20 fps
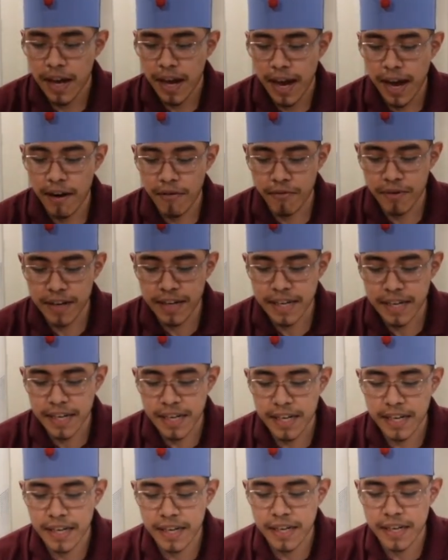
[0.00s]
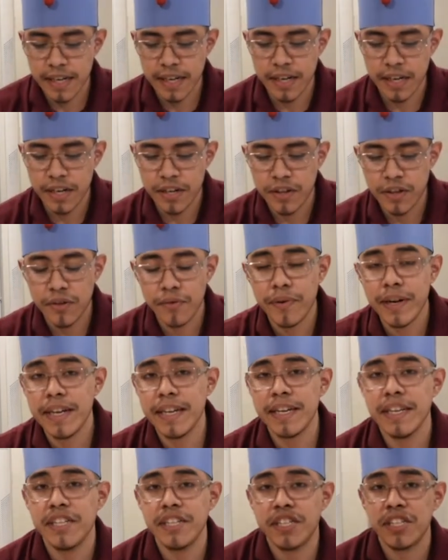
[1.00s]
and we're gonna cut uh, three
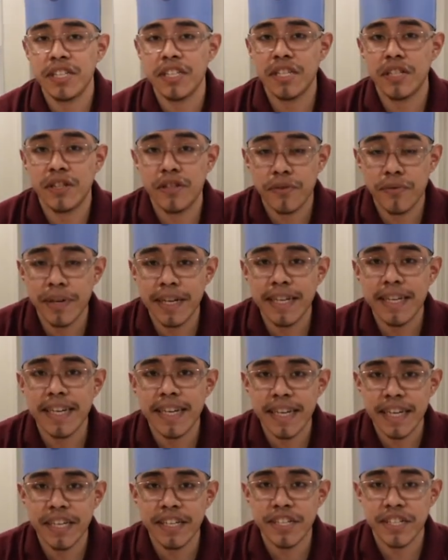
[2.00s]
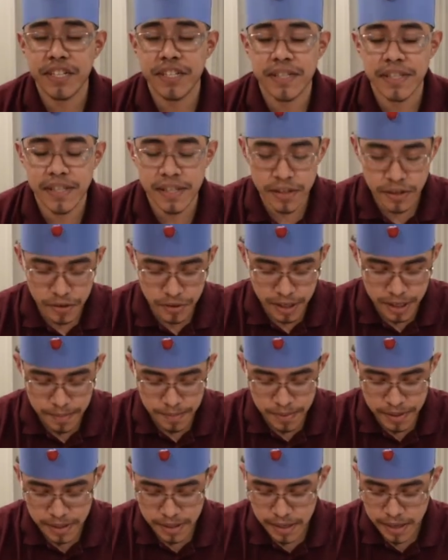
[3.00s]
inch, three inch
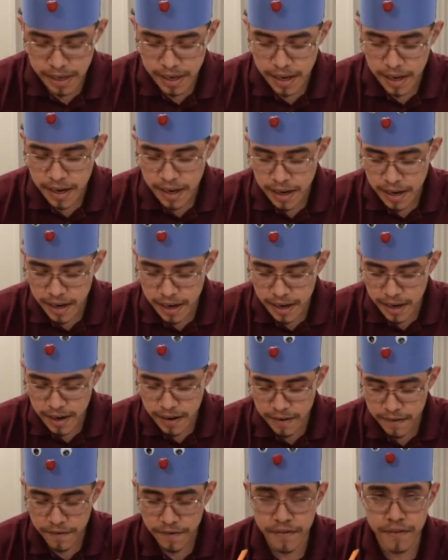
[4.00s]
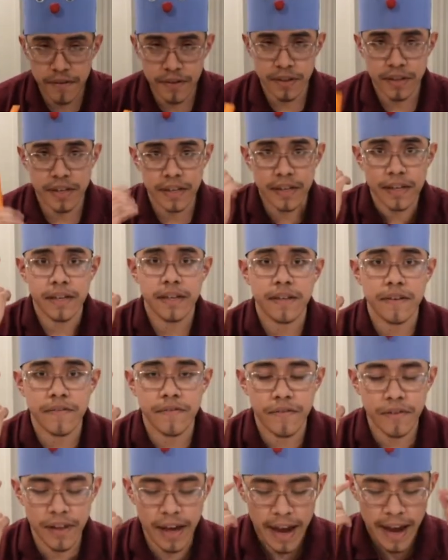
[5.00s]
strips uh, for the
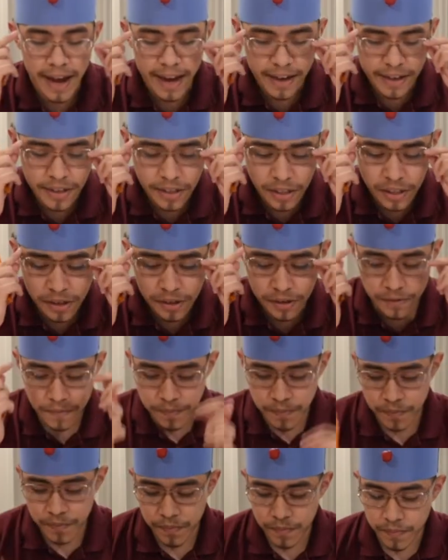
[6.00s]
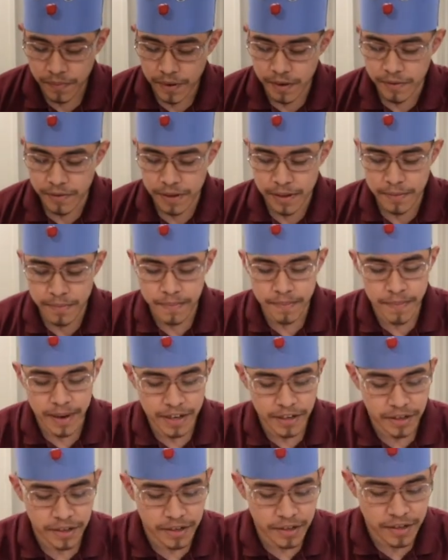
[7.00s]
for the hat. So we're gonna
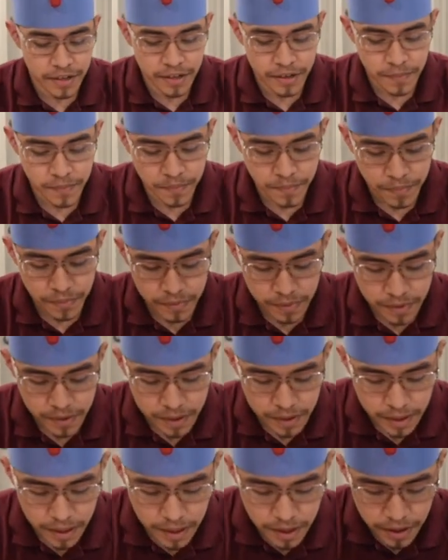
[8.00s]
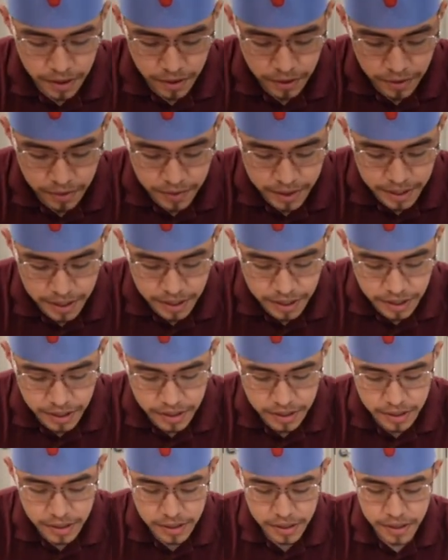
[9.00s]
measure uh, three
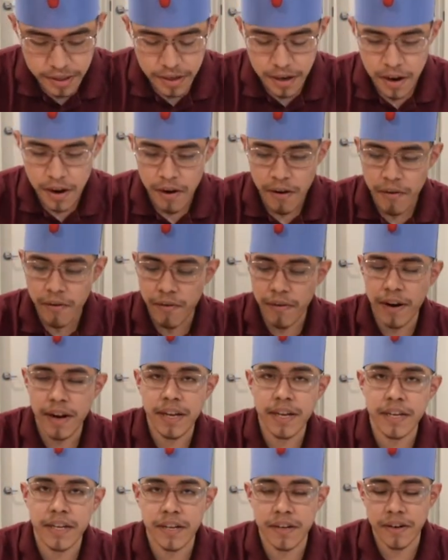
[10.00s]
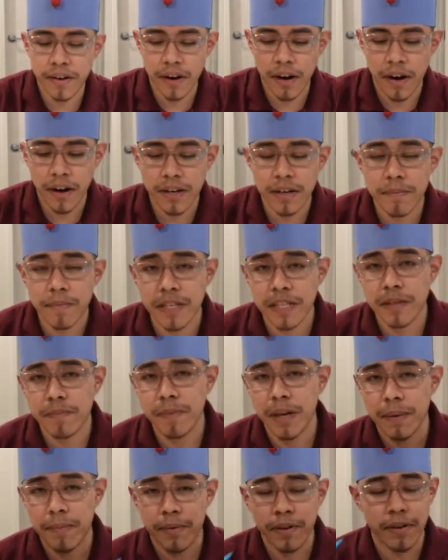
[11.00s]
inches right here on a piece of
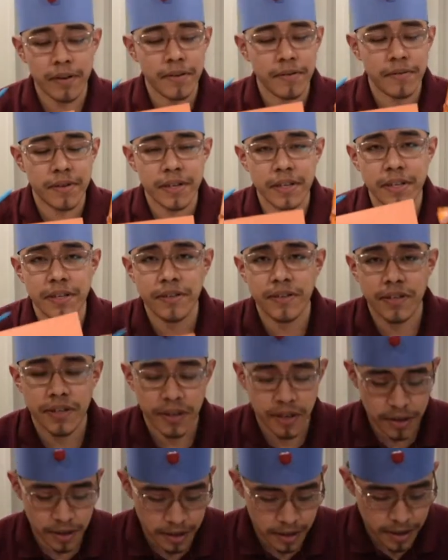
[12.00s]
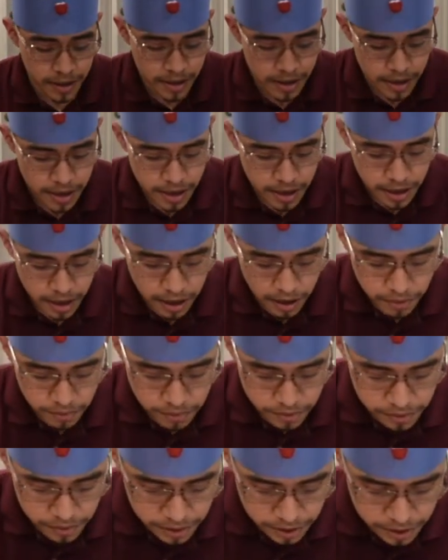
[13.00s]
paper. We're gonna use our our
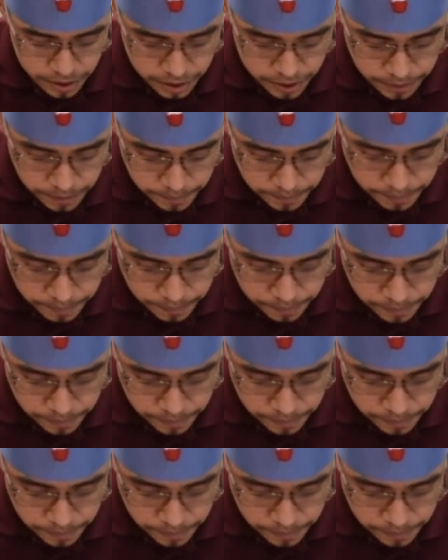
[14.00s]
ruler